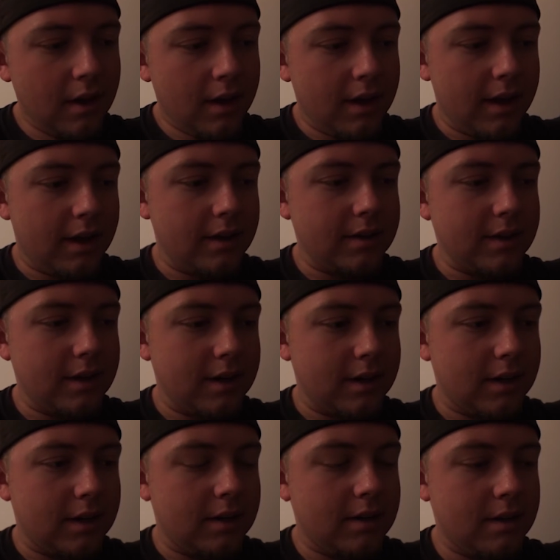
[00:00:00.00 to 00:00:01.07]
And
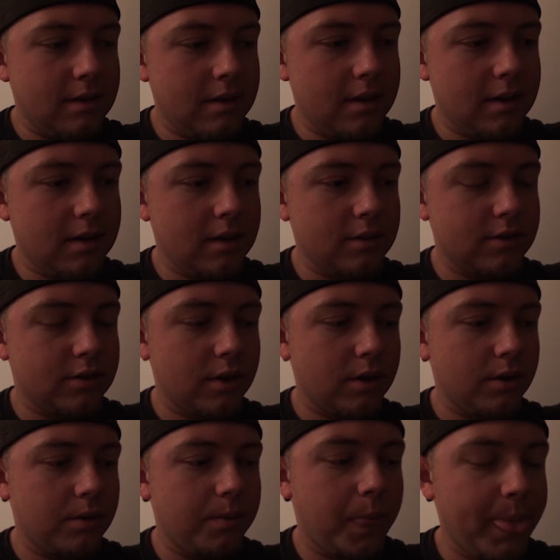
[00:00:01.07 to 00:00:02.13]

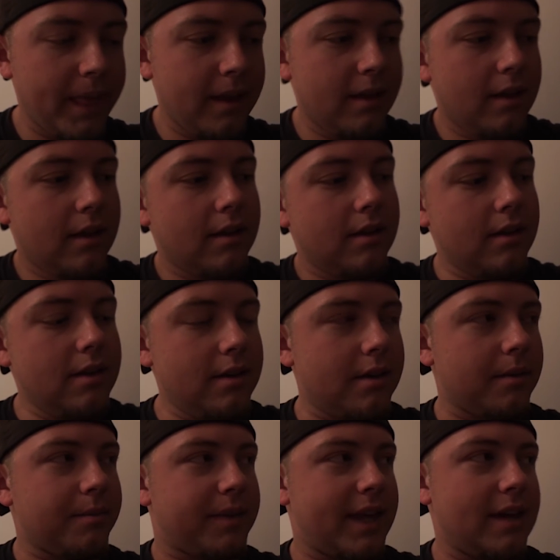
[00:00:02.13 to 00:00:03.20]
so
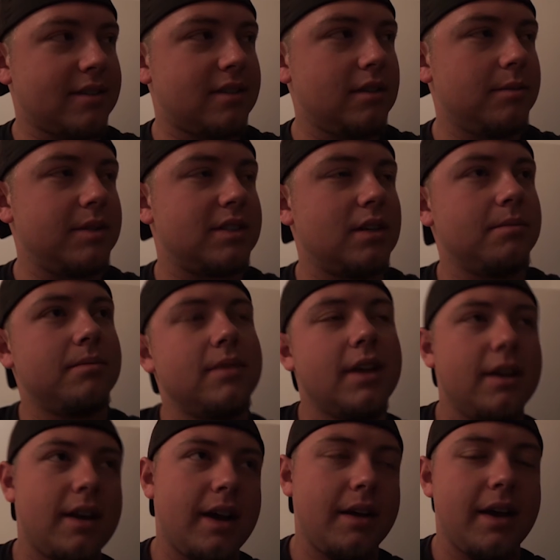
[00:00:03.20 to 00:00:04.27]
calcium is something
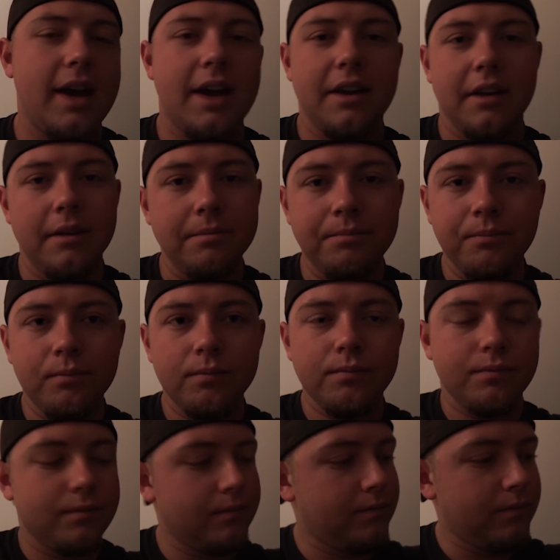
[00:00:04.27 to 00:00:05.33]
that I add in
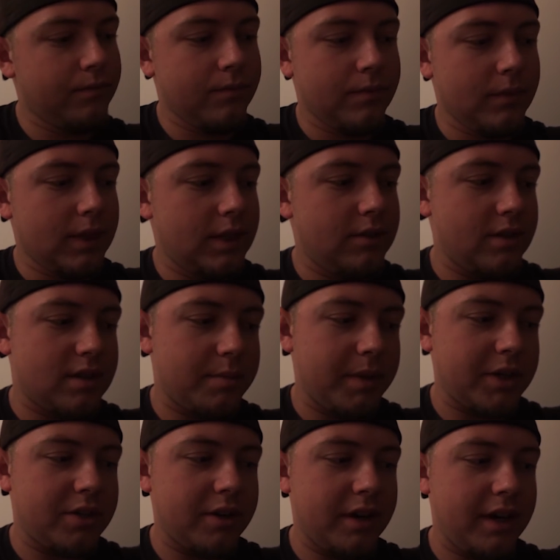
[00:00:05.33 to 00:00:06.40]
just to
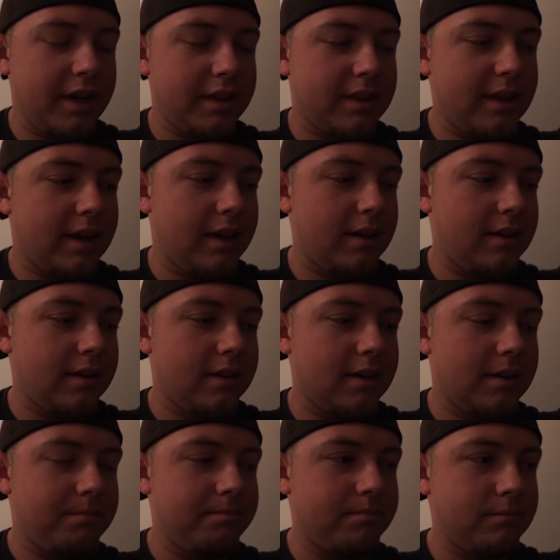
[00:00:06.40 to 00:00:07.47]
make sure I hit
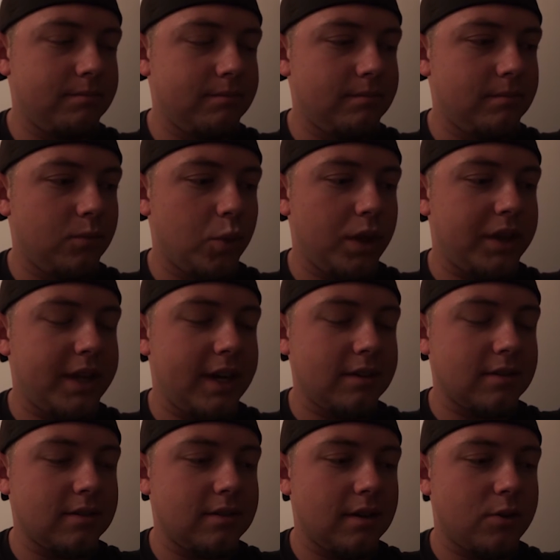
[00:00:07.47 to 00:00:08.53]
that
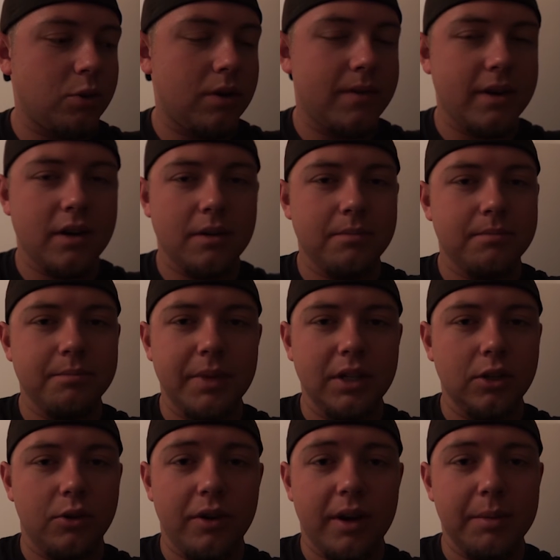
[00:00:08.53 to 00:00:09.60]
1,000 to 1,200
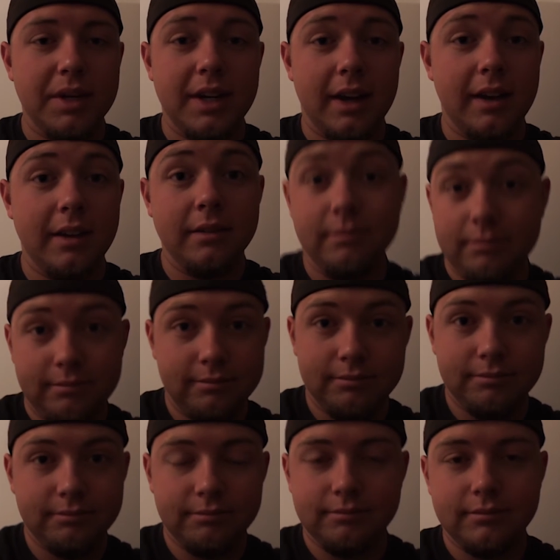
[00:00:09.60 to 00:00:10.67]
milligram a day
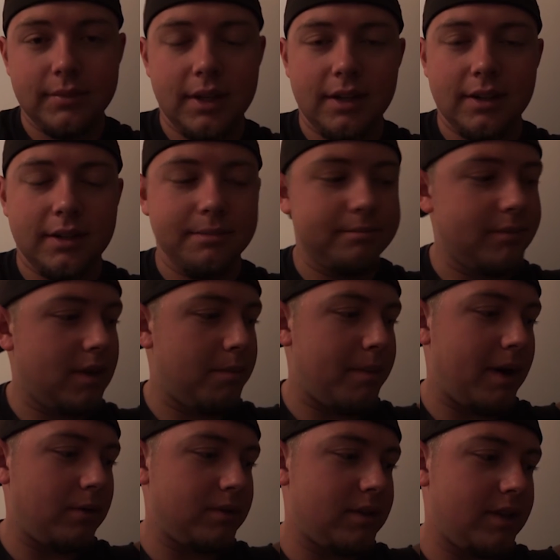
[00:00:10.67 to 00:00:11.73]

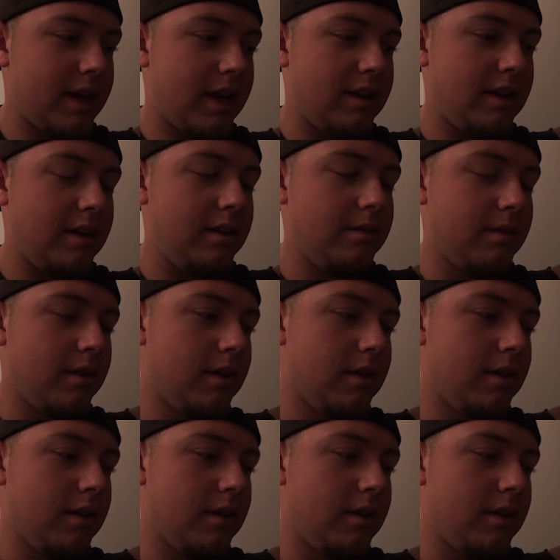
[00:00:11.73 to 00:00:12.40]
amount that I need.